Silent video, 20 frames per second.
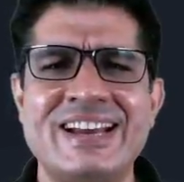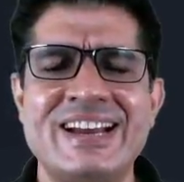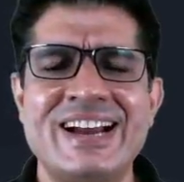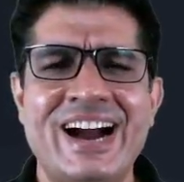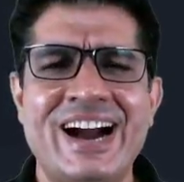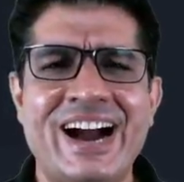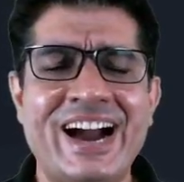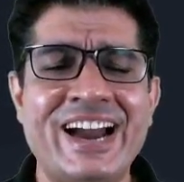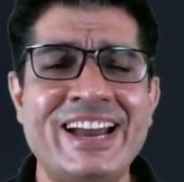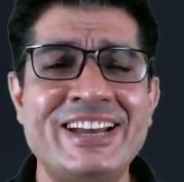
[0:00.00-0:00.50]

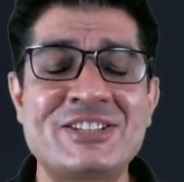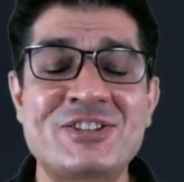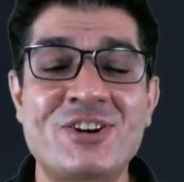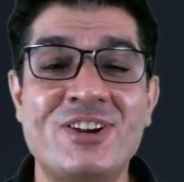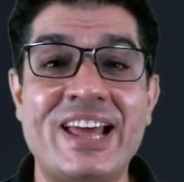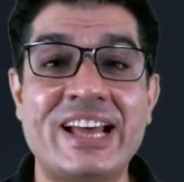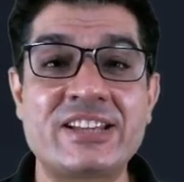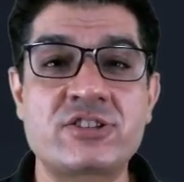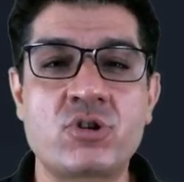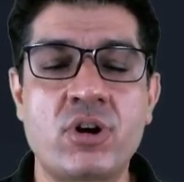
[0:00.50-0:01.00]
Hi, so
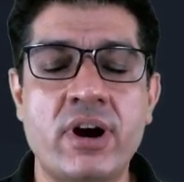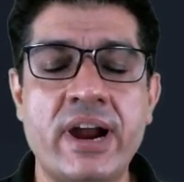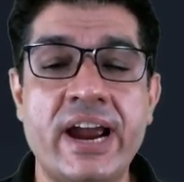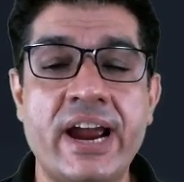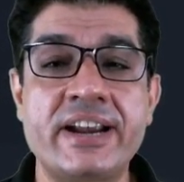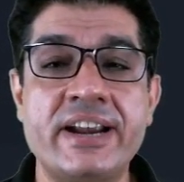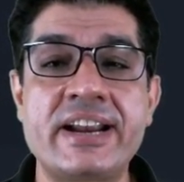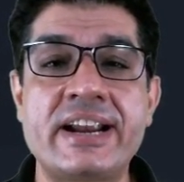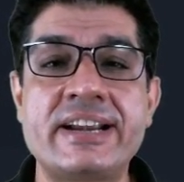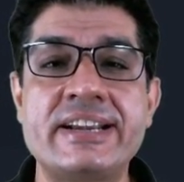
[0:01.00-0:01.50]
let's go
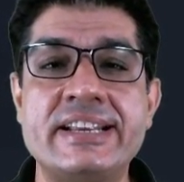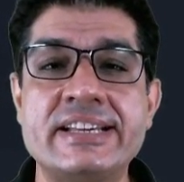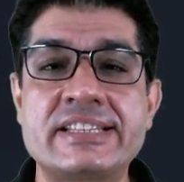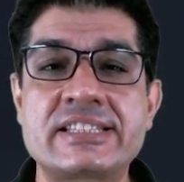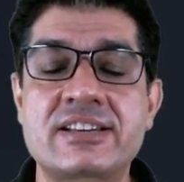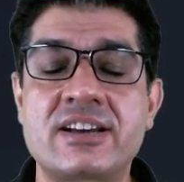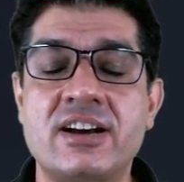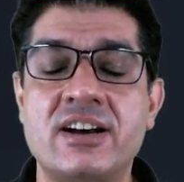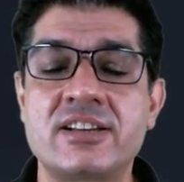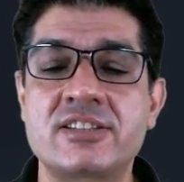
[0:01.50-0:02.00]
ahead and
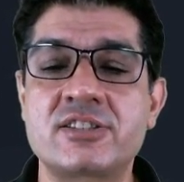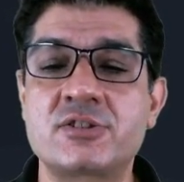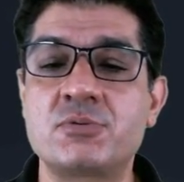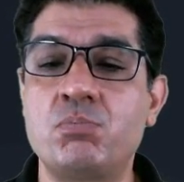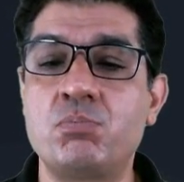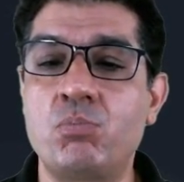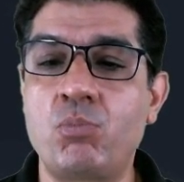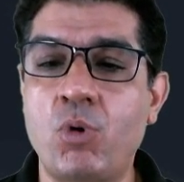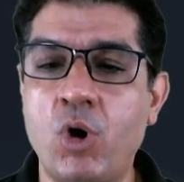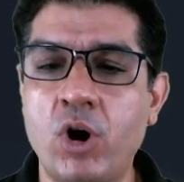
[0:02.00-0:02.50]
discuss
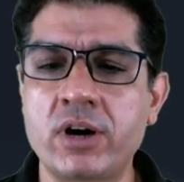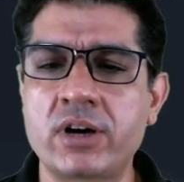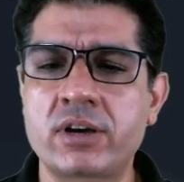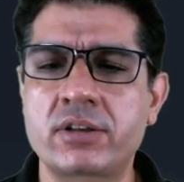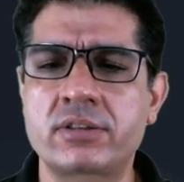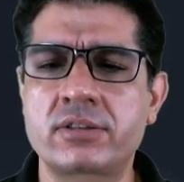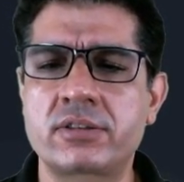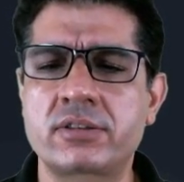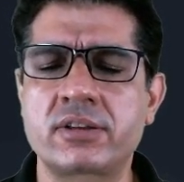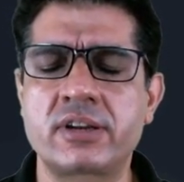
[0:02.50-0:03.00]
Mock
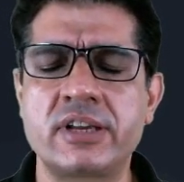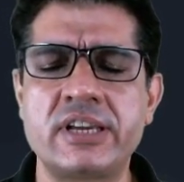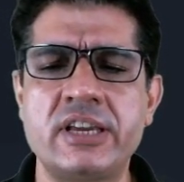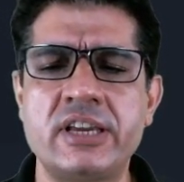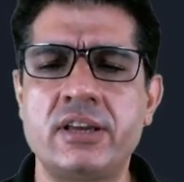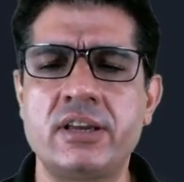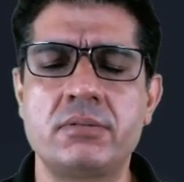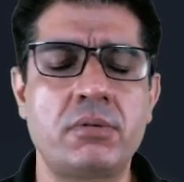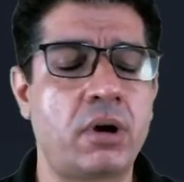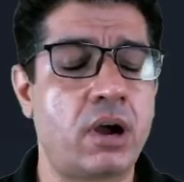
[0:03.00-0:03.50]

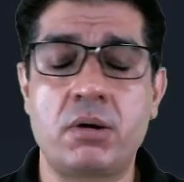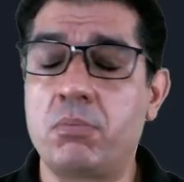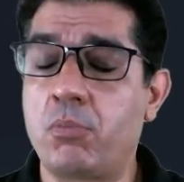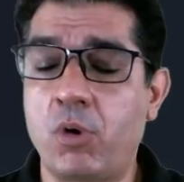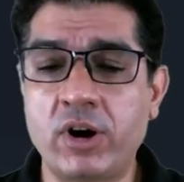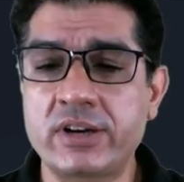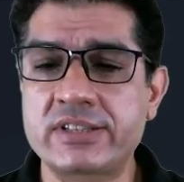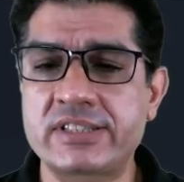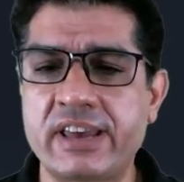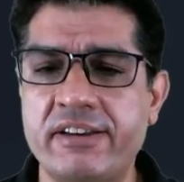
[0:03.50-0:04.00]

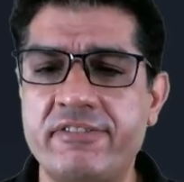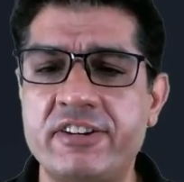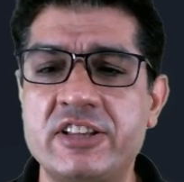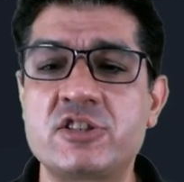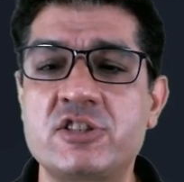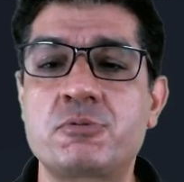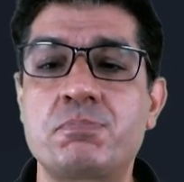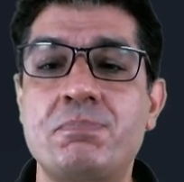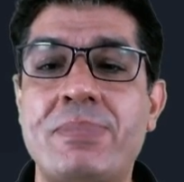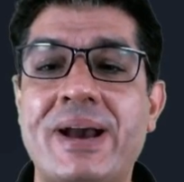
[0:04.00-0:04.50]

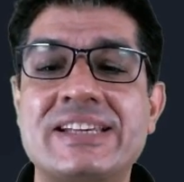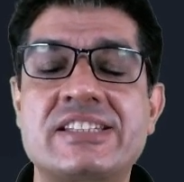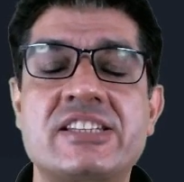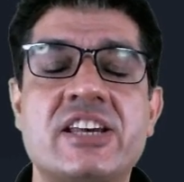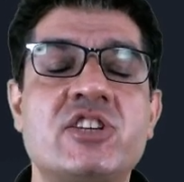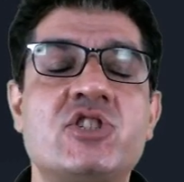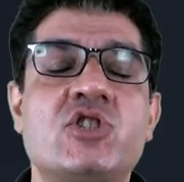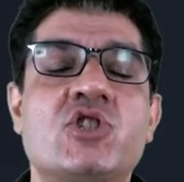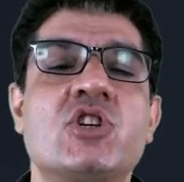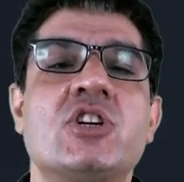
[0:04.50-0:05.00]
7's
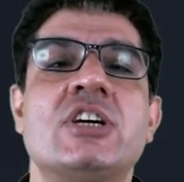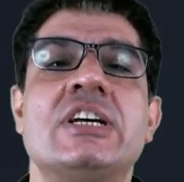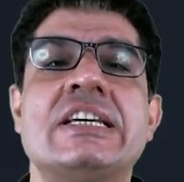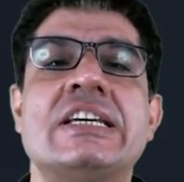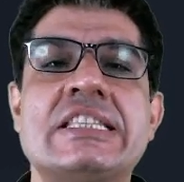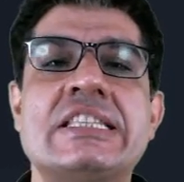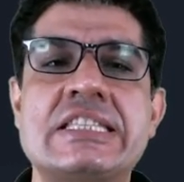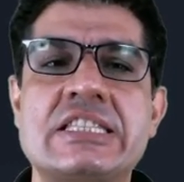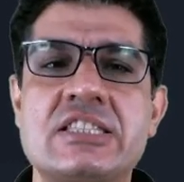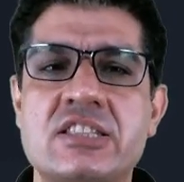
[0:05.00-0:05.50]
passage
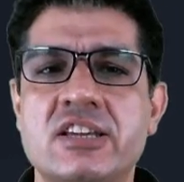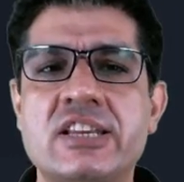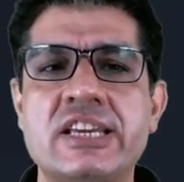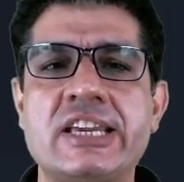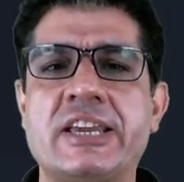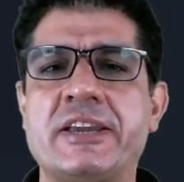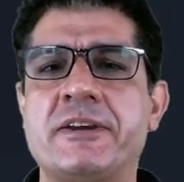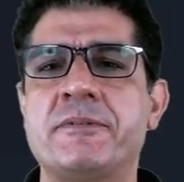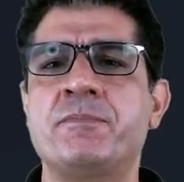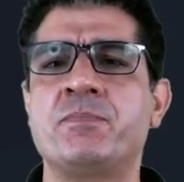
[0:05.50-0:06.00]

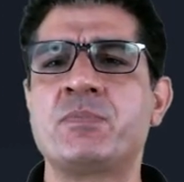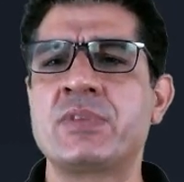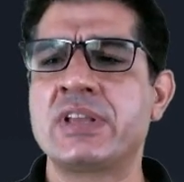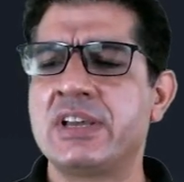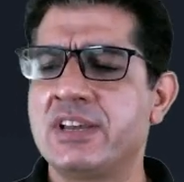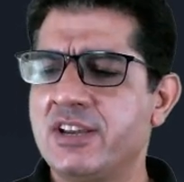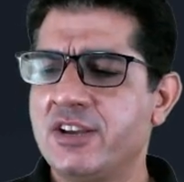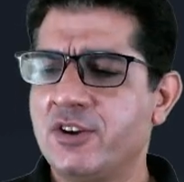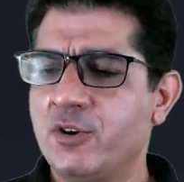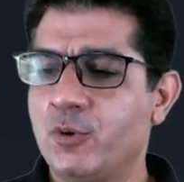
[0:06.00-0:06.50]
3,
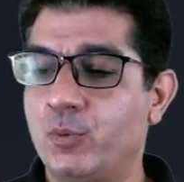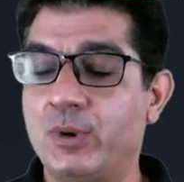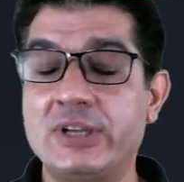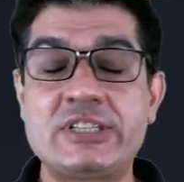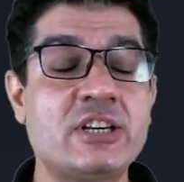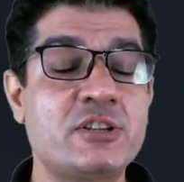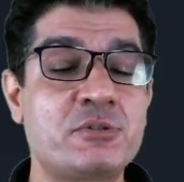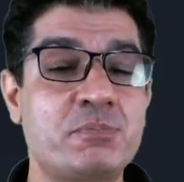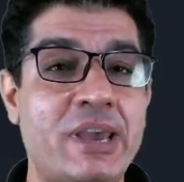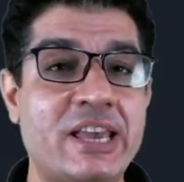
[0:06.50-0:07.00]
which
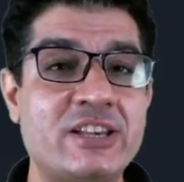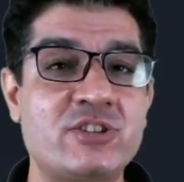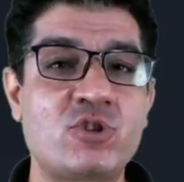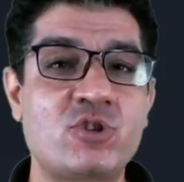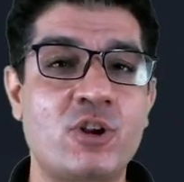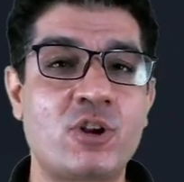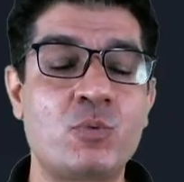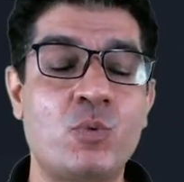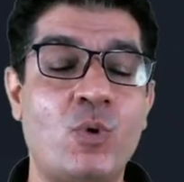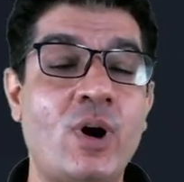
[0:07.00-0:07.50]
is based
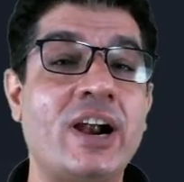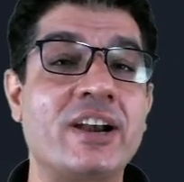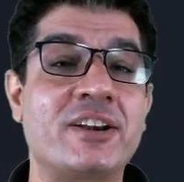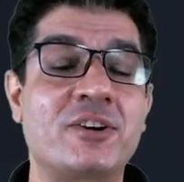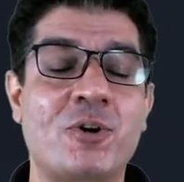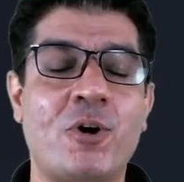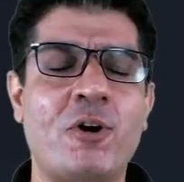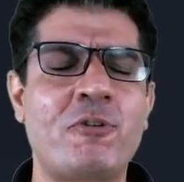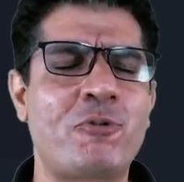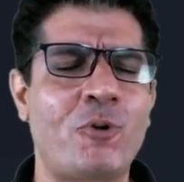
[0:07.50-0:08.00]
on what?
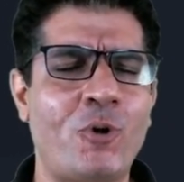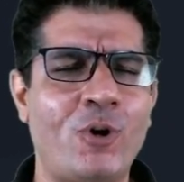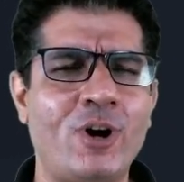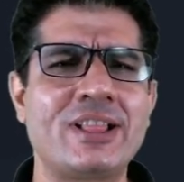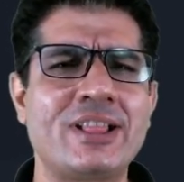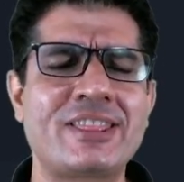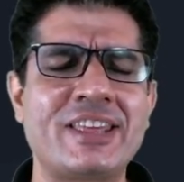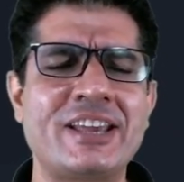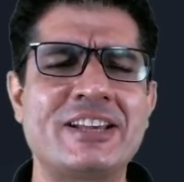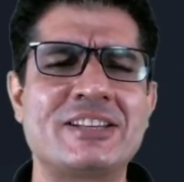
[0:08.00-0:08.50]
Of all
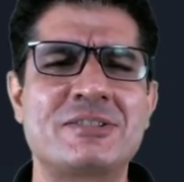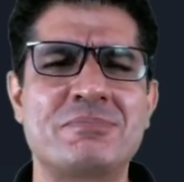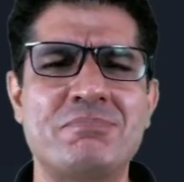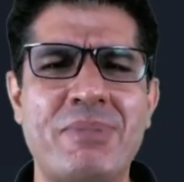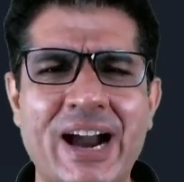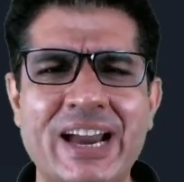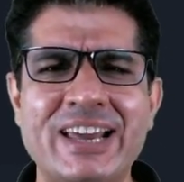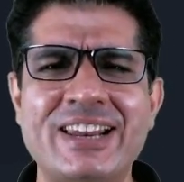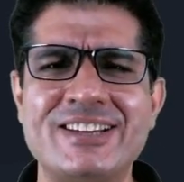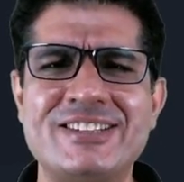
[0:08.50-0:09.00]
things,
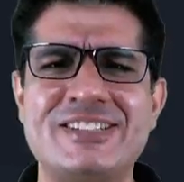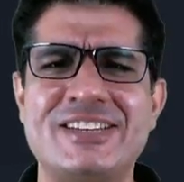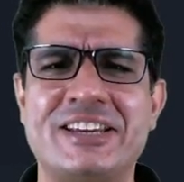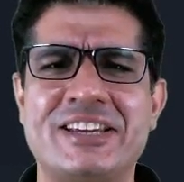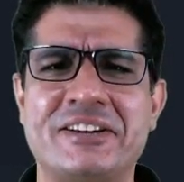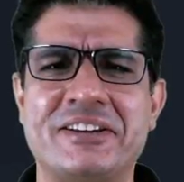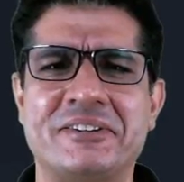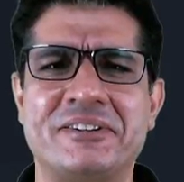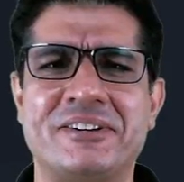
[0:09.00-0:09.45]
biology.